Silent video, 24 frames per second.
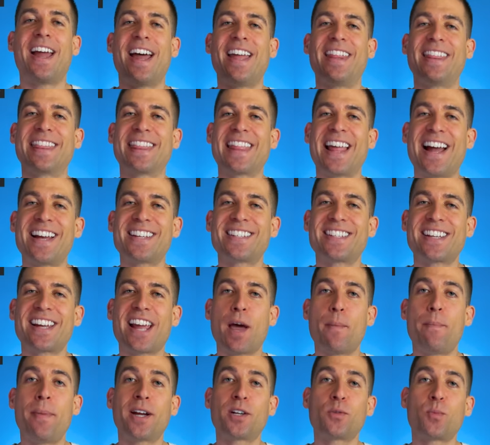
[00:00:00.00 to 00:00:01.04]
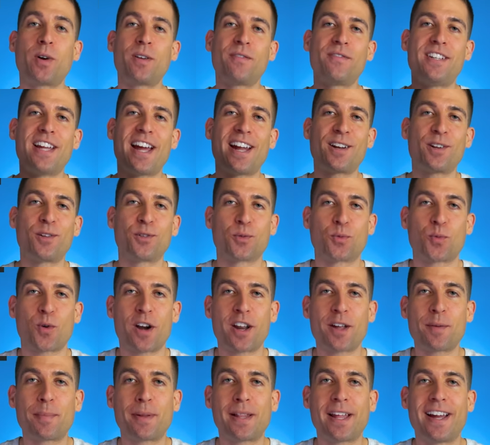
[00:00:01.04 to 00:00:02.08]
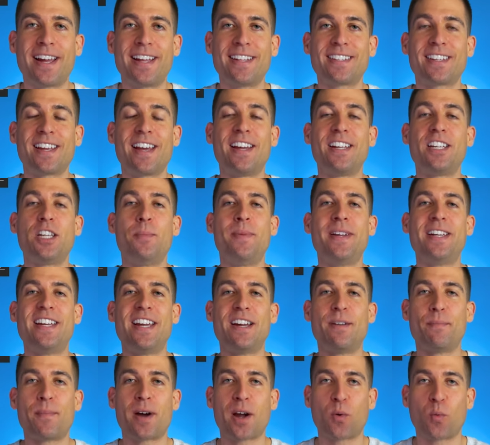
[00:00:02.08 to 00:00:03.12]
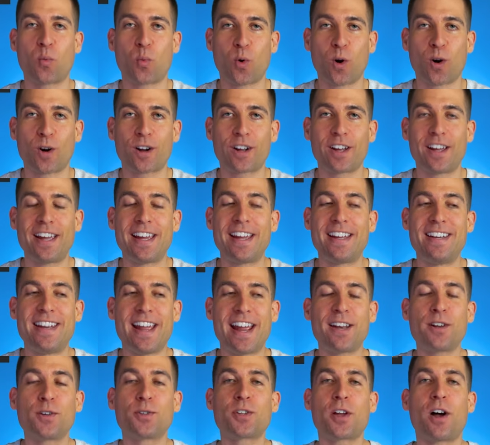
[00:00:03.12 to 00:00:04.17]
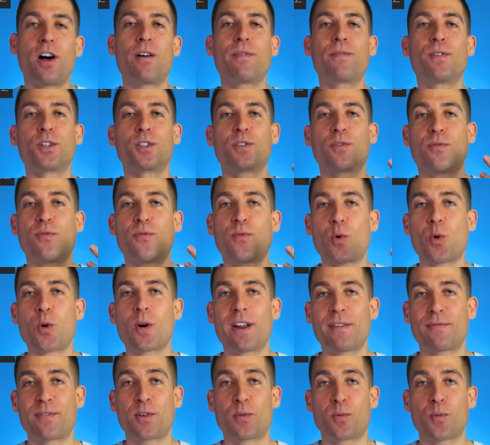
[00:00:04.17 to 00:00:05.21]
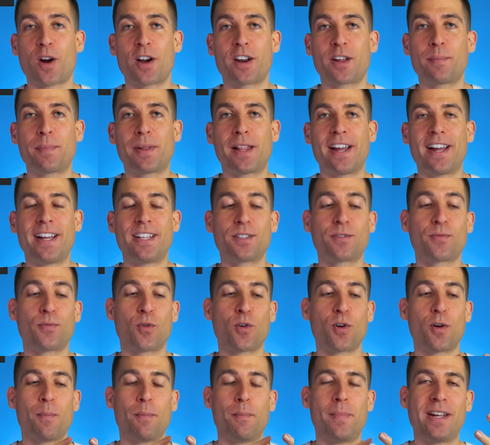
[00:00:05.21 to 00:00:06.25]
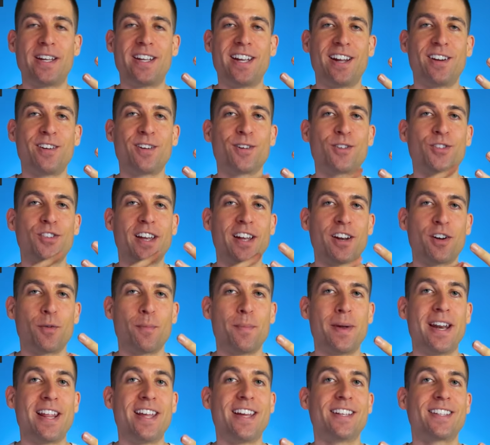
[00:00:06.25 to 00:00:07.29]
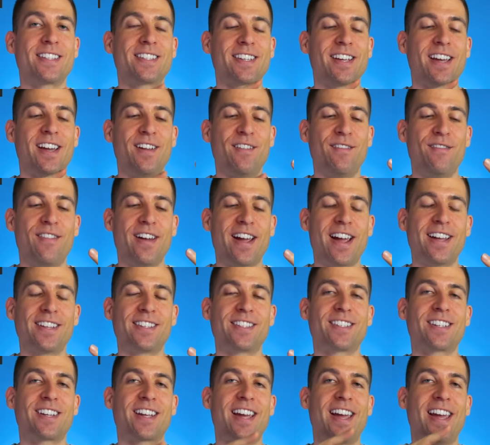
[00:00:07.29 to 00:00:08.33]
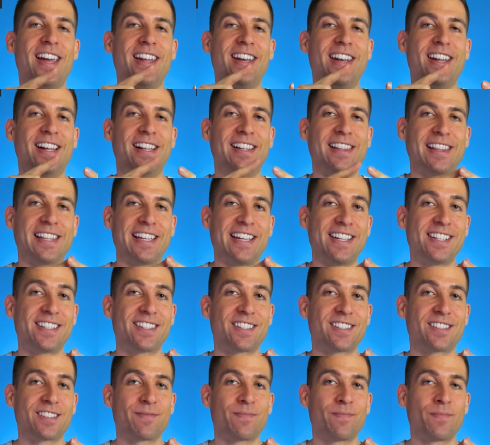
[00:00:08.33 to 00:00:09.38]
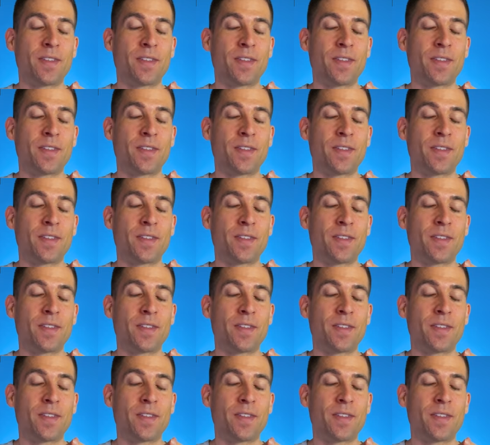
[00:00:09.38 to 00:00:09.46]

And lastly, I picked one of Daniels' running plans to begin my work. Daniels offers four different running plans for beginners, intermediates, advanced, and elites.